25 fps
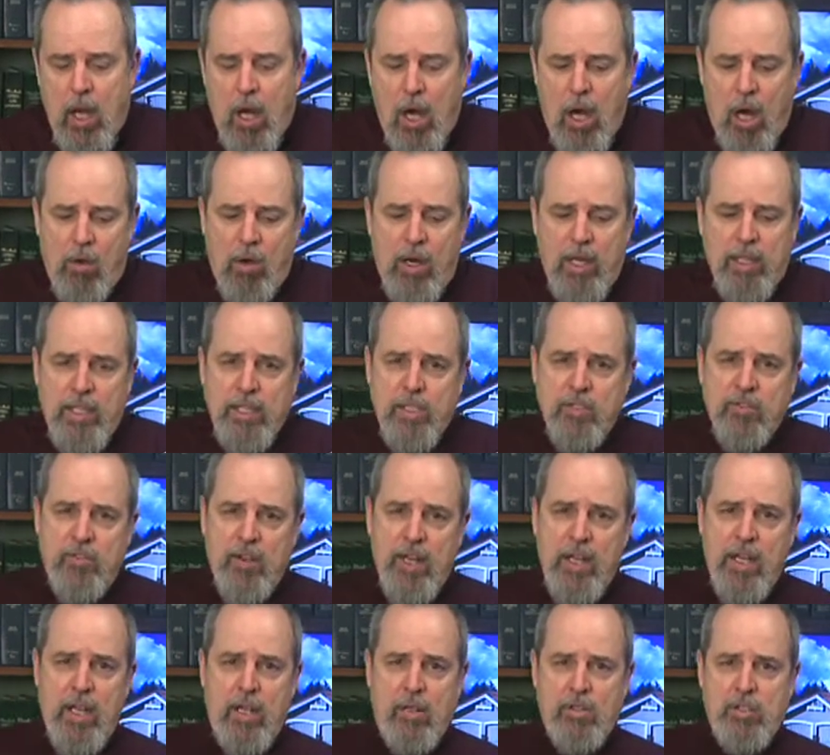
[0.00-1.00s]
All right, this
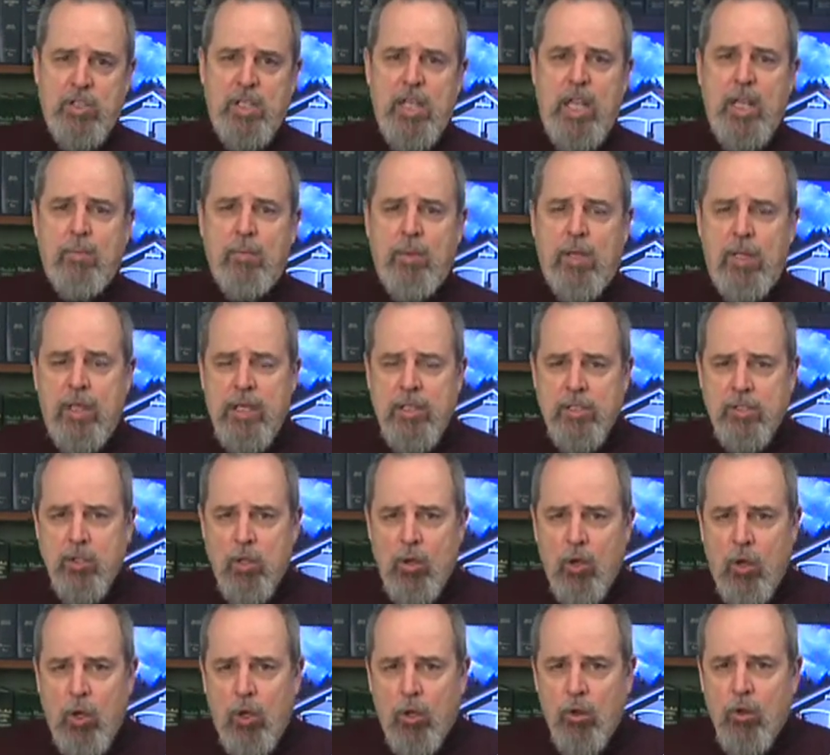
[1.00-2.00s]
video segment is
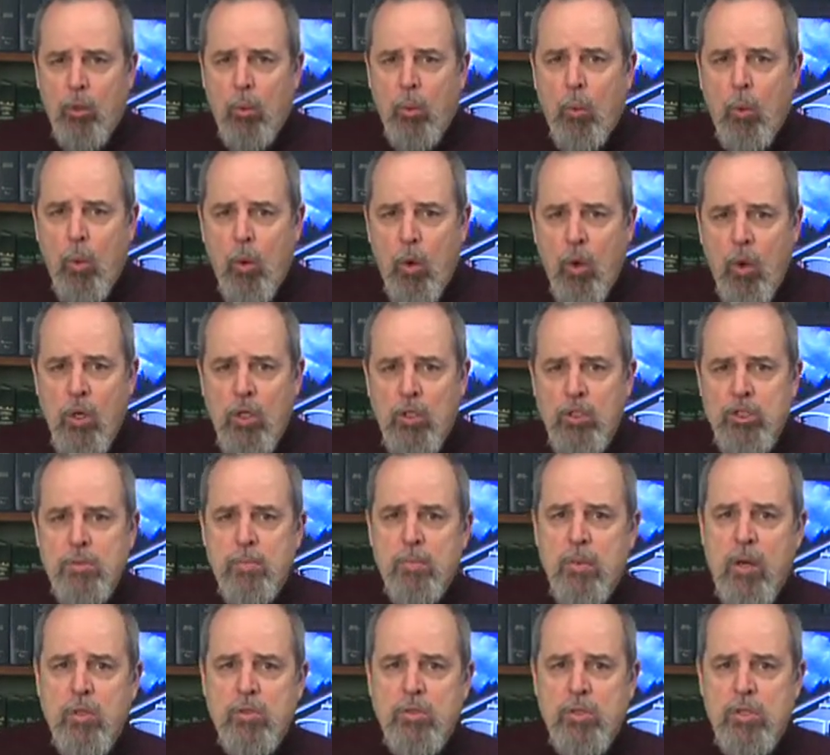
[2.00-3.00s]
called The World's
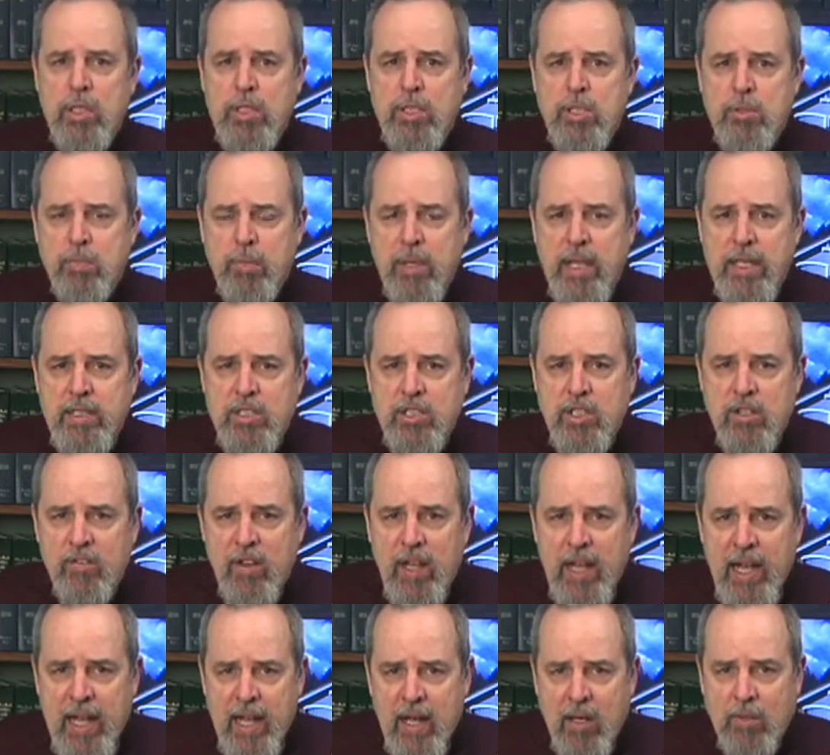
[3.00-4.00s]
Most Expensive
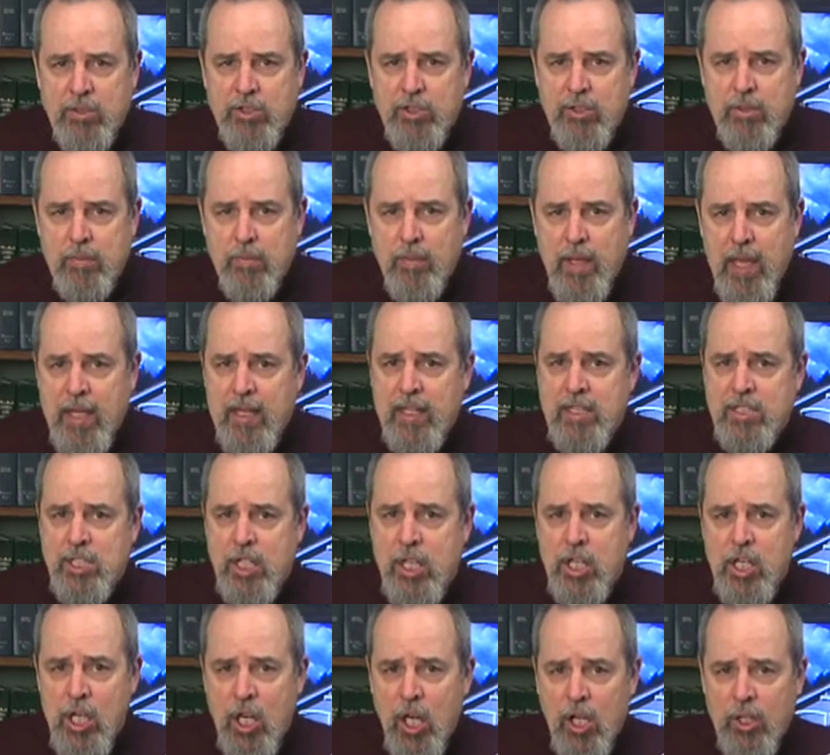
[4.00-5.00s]
House, and it's
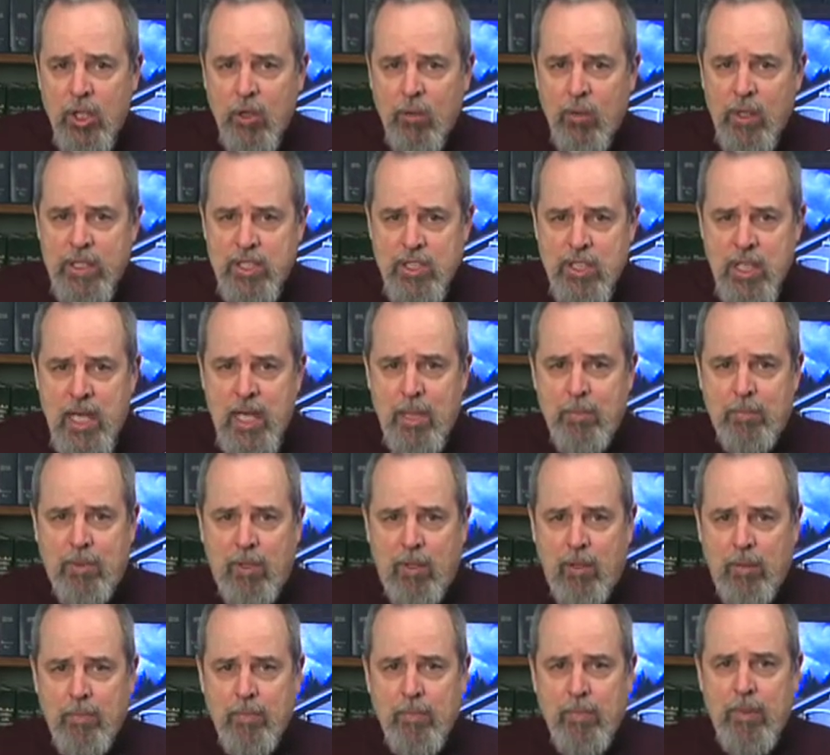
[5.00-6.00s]
another
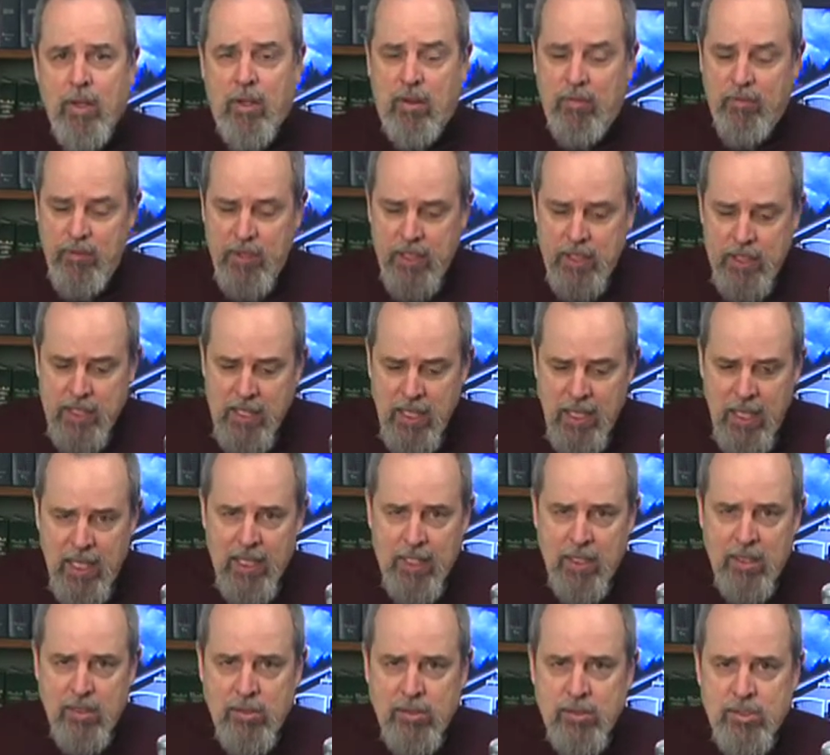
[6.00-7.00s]
example of the
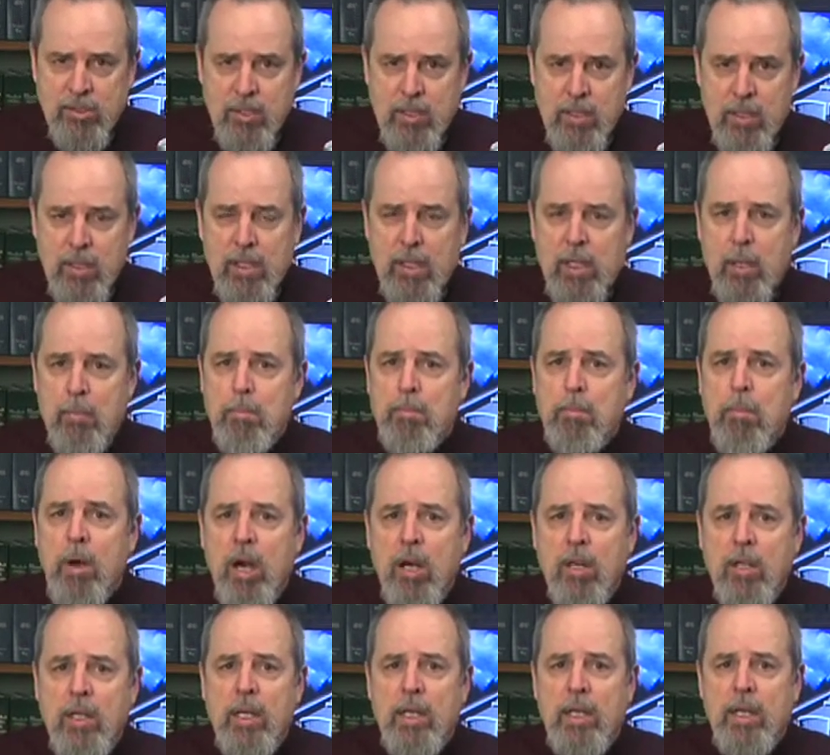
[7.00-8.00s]
Donald's
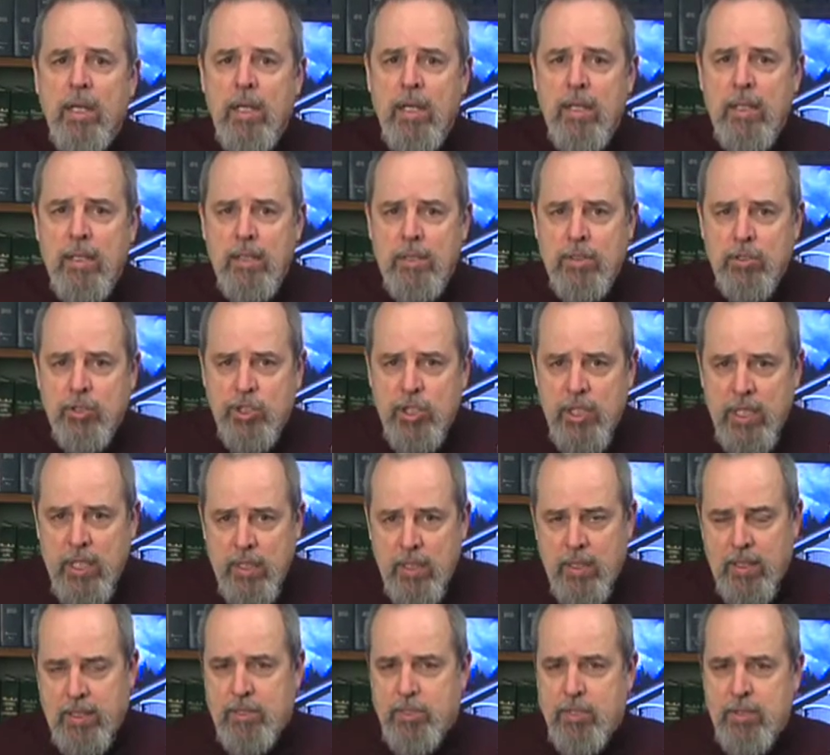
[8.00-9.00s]
marketing
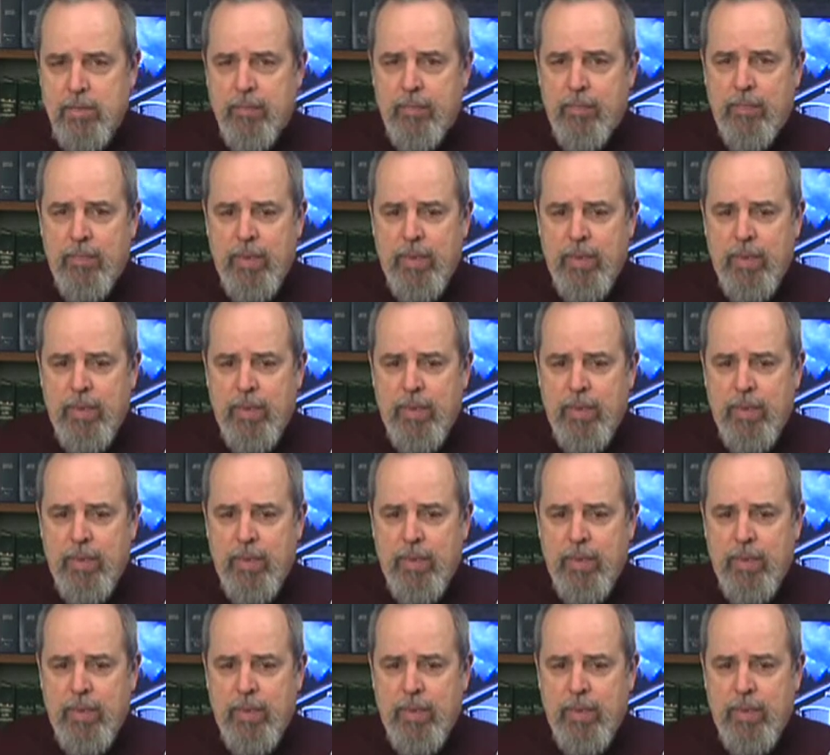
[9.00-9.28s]
genius.